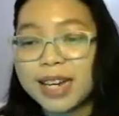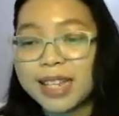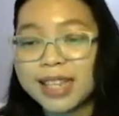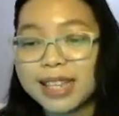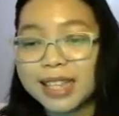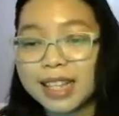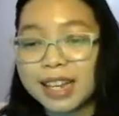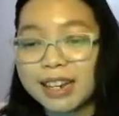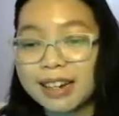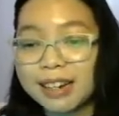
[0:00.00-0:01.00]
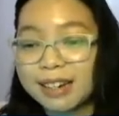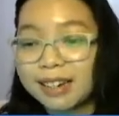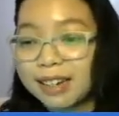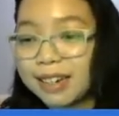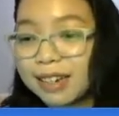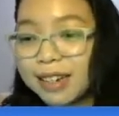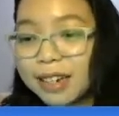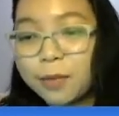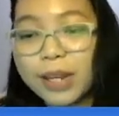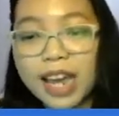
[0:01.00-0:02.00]
But
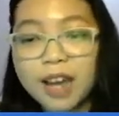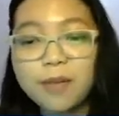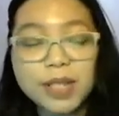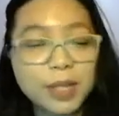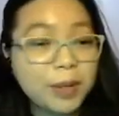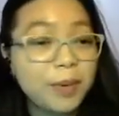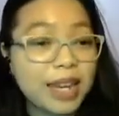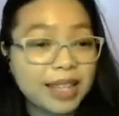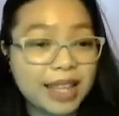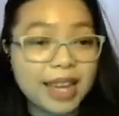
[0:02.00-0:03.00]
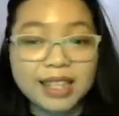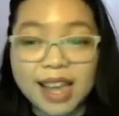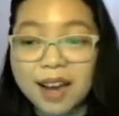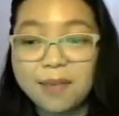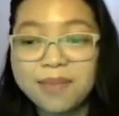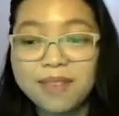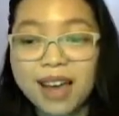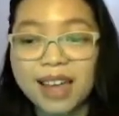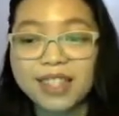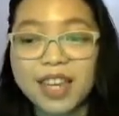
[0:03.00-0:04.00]
when I was doing the exam,
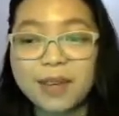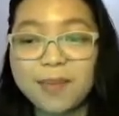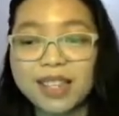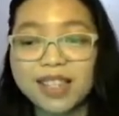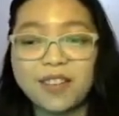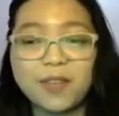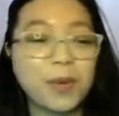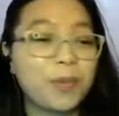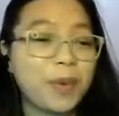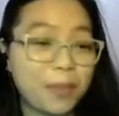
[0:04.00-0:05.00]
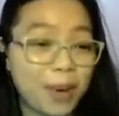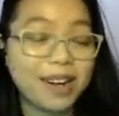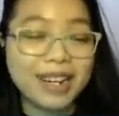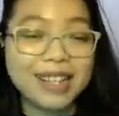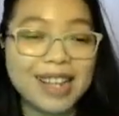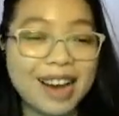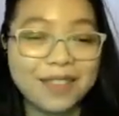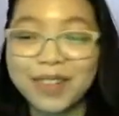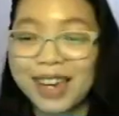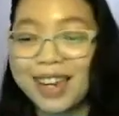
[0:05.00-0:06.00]
I thanked myself for preparing
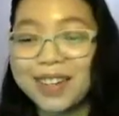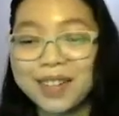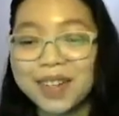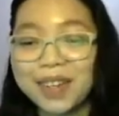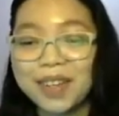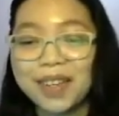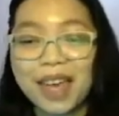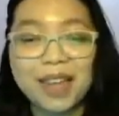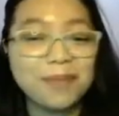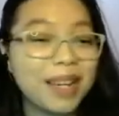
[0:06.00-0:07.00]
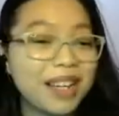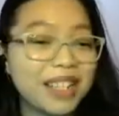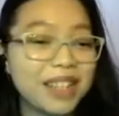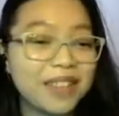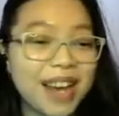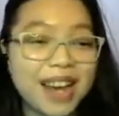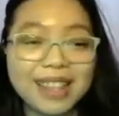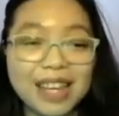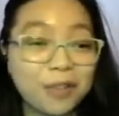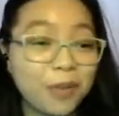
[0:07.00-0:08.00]
that way. And because of
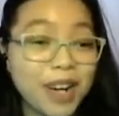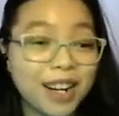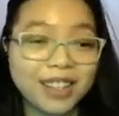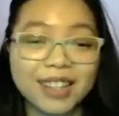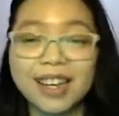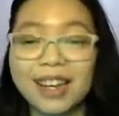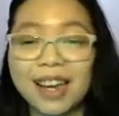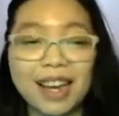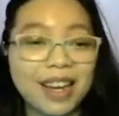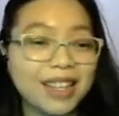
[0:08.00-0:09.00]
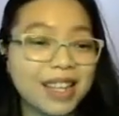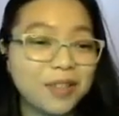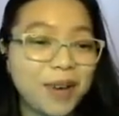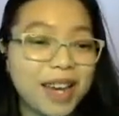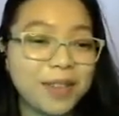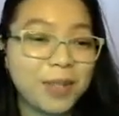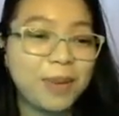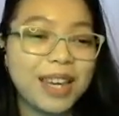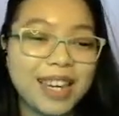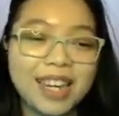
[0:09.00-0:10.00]
that, it worked. That's why I'm
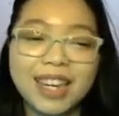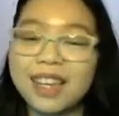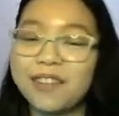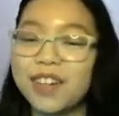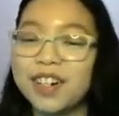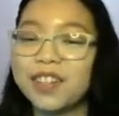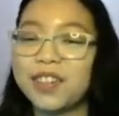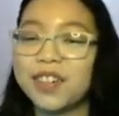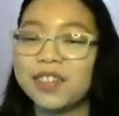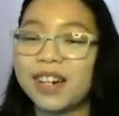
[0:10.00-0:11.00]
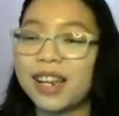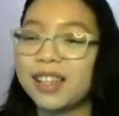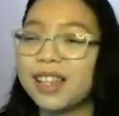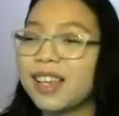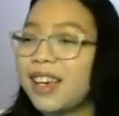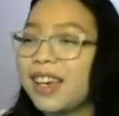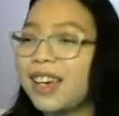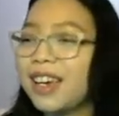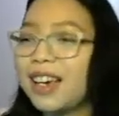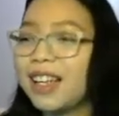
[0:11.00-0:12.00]
speaking in front of you, right?
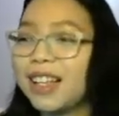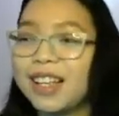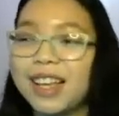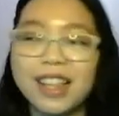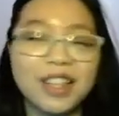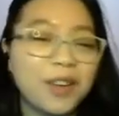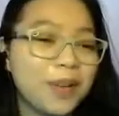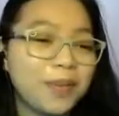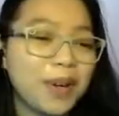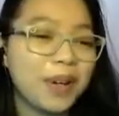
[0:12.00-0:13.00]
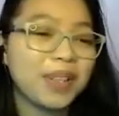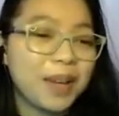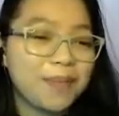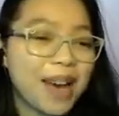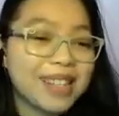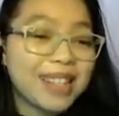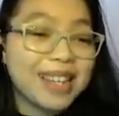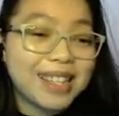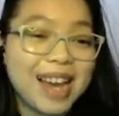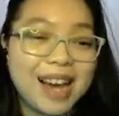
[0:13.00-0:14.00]
And lo and behold, I passed the
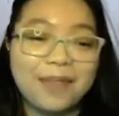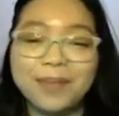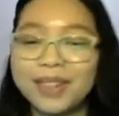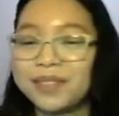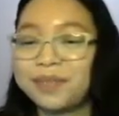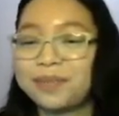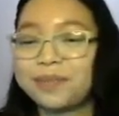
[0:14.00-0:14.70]
exam.